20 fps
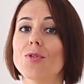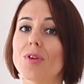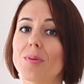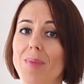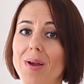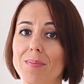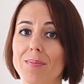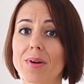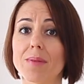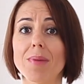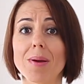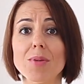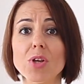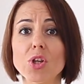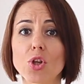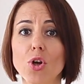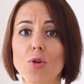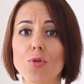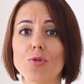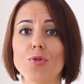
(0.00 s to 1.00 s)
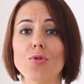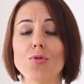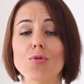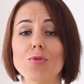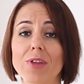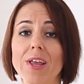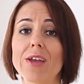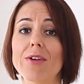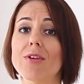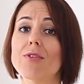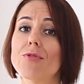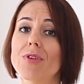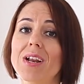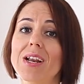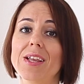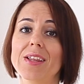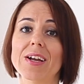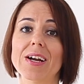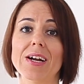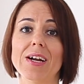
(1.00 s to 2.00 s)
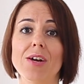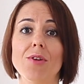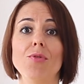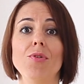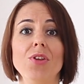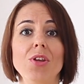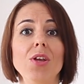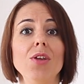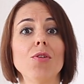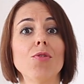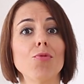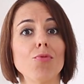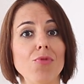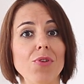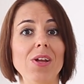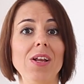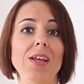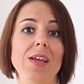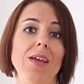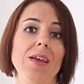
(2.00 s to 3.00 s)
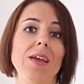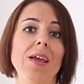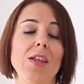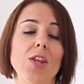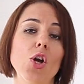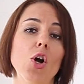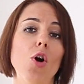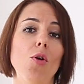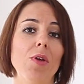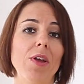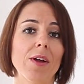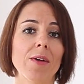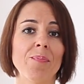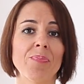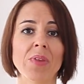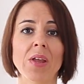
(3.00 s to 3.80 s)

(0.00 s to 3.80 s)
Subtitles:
you remember mommy told you today we're really in a hurry, we need to really get going.